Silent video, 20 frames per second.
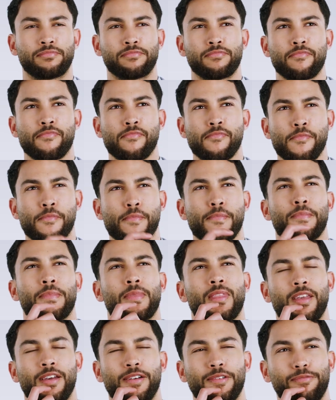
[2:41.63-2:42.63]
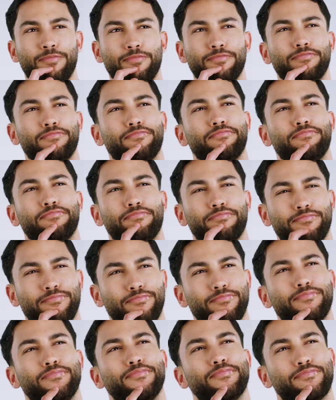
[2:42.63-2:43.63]
at convertible term, non-convertible term,
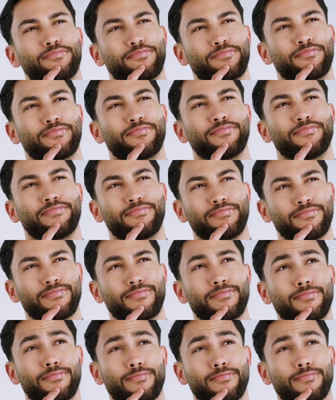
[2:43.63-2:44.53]
and then decide from there,